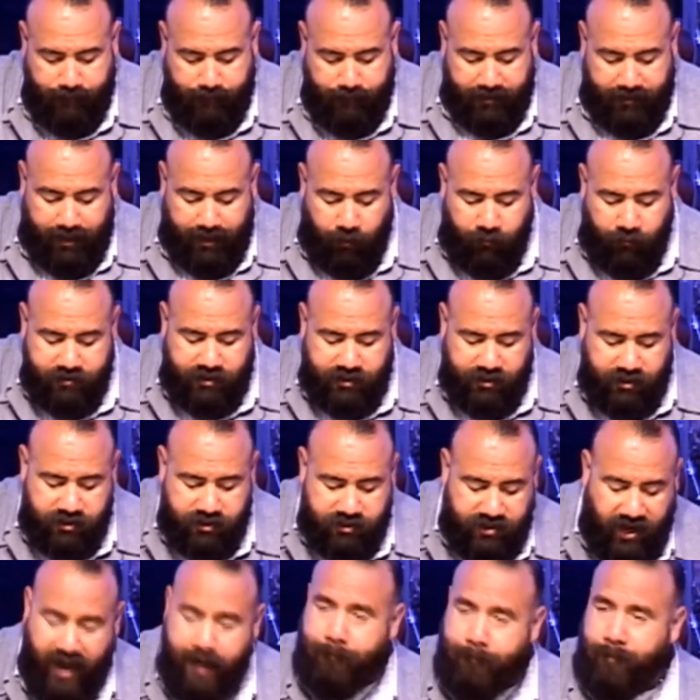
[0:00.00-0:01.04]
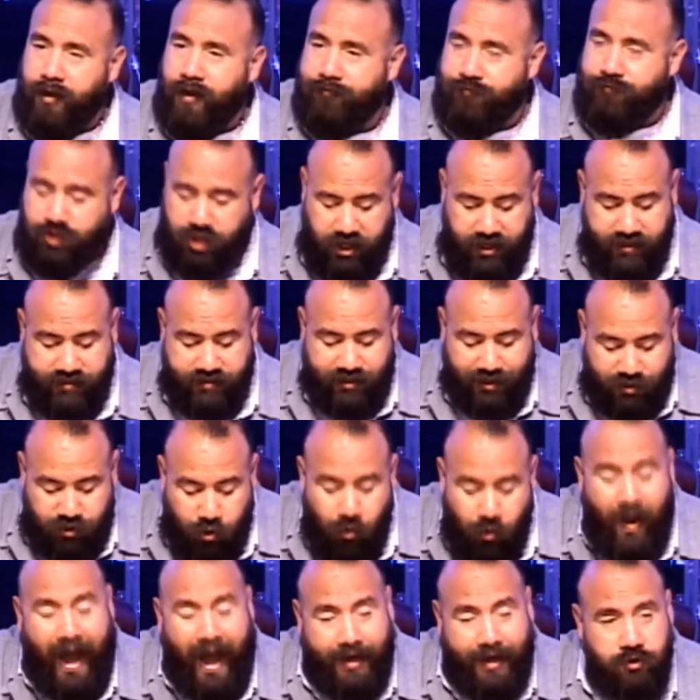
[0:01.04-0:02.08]
But there was a disciple of Jesus
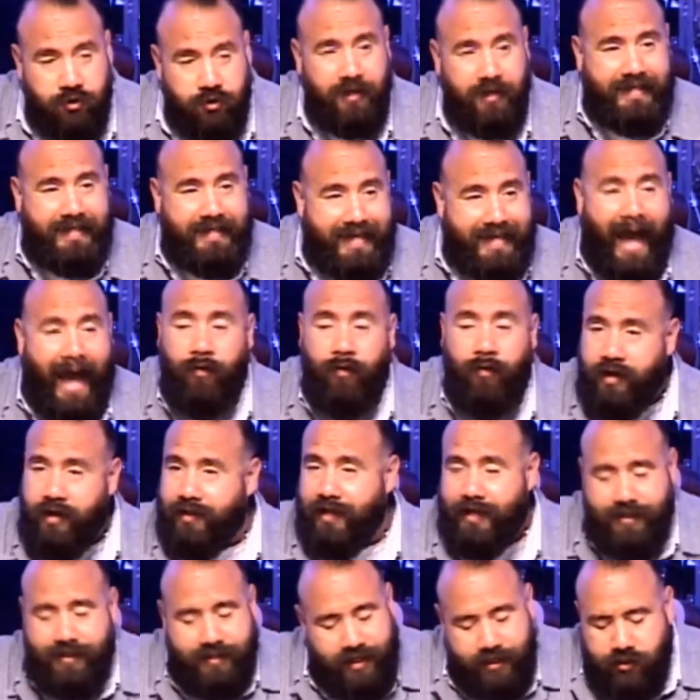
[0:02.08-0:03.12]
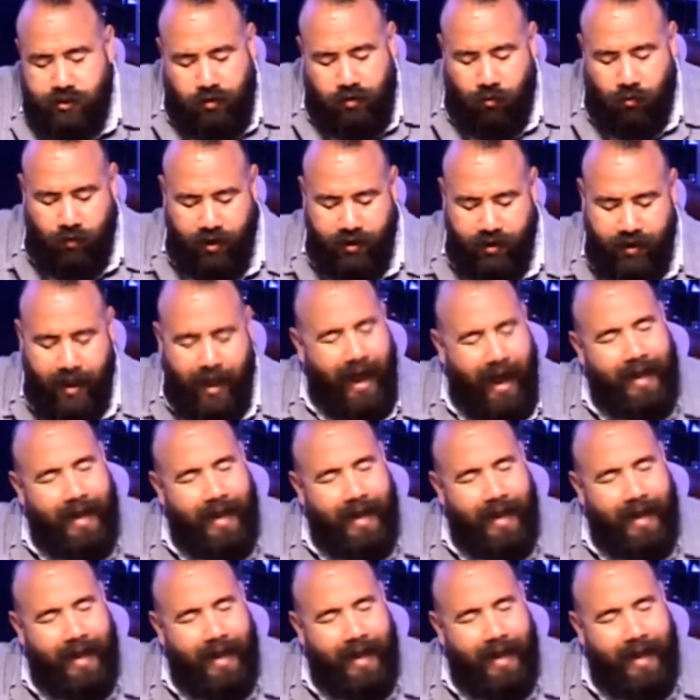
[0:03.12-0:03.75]
who actually doubted. He said, You know what?